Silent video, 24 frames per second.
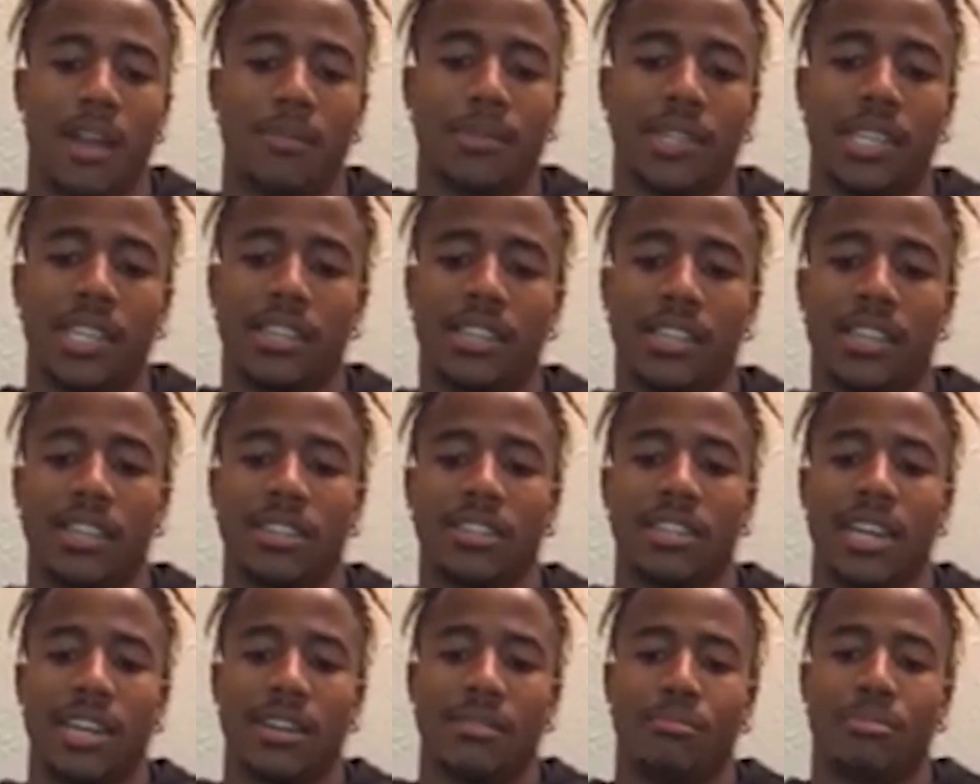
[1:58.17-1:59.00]
I'm getting in
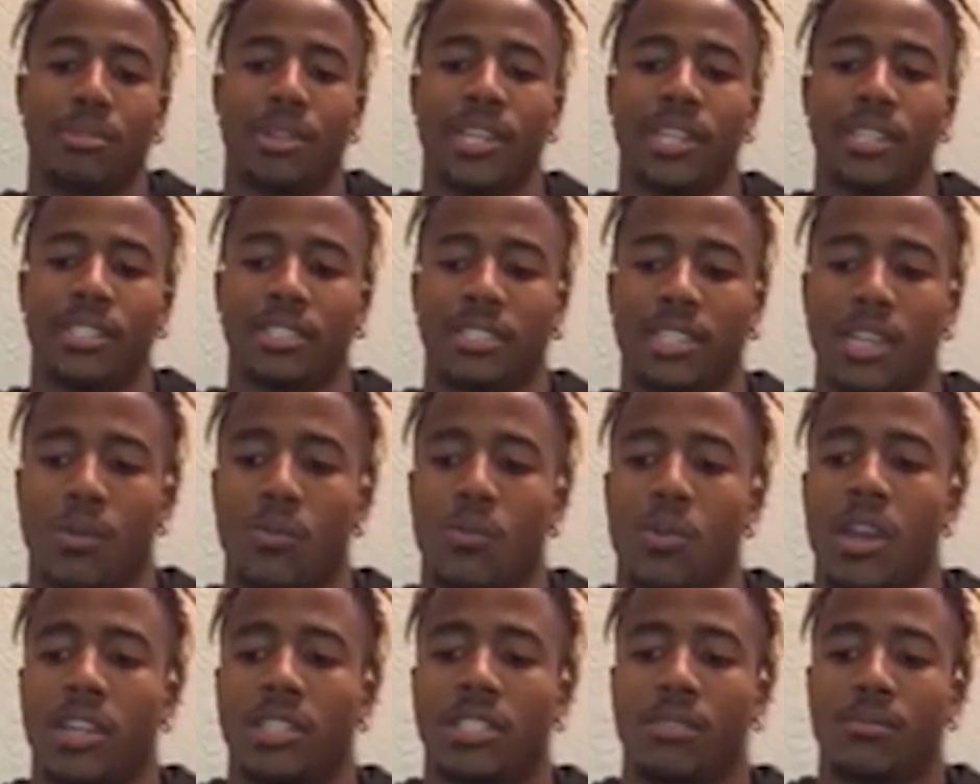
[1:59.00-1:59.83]
and out of breaks. I'm
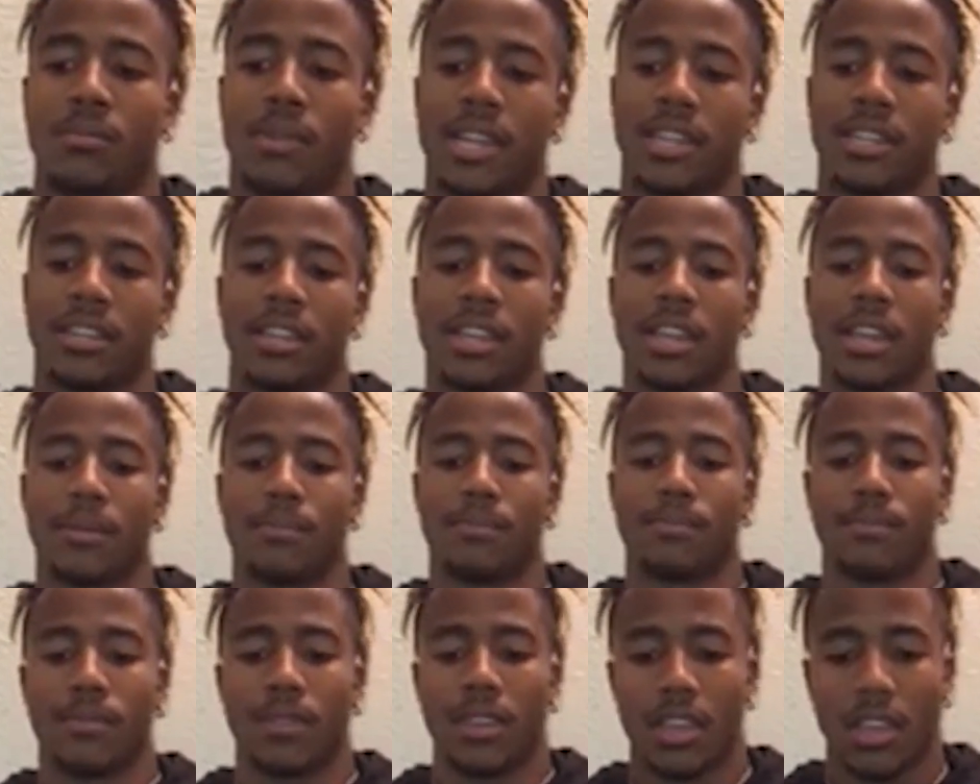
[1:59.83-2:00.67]
watching my
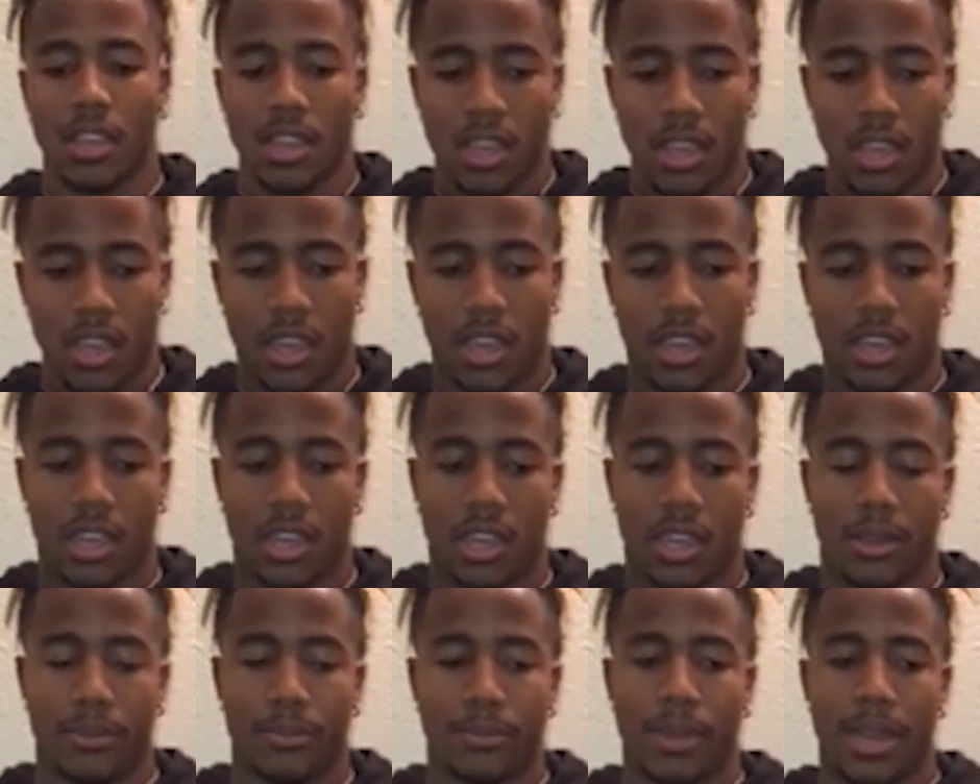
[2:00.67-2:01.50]
depth.
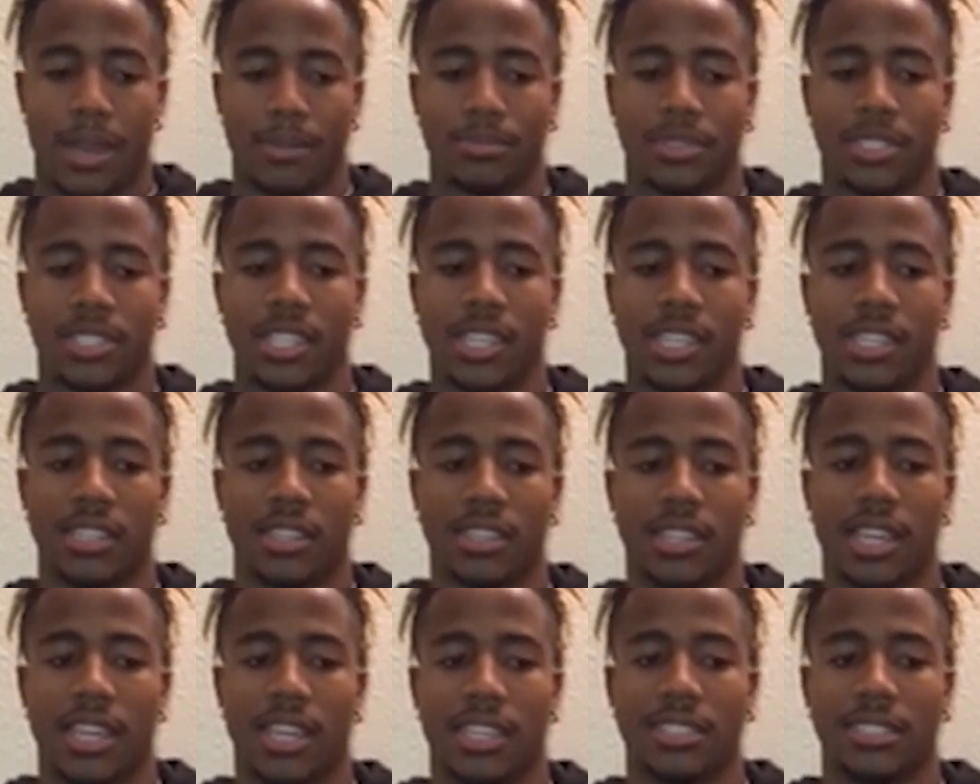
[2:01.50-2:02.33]
Um, I'm seeing the
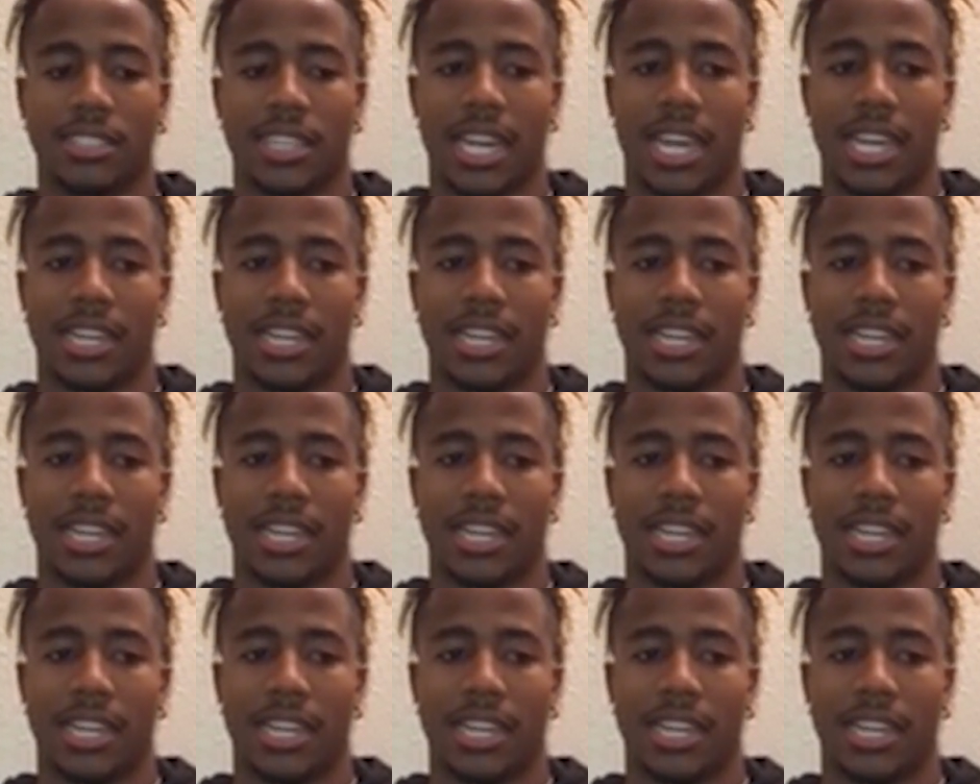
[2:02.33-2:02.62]
things that